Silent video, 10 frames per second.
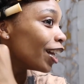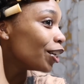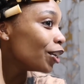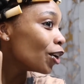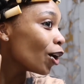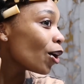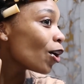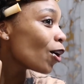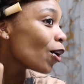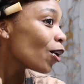
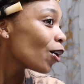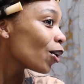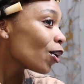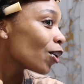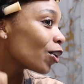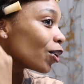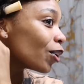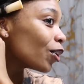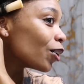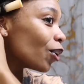
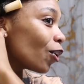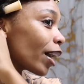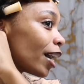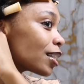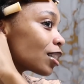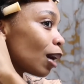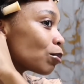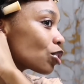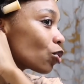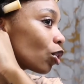No. Okay, so
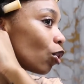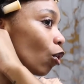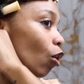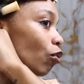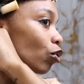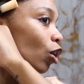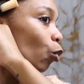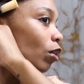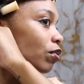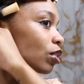I'm just gonna go over
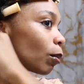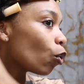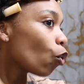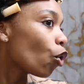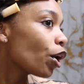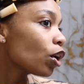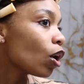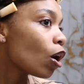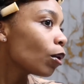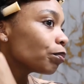it with some
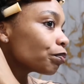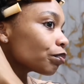oil.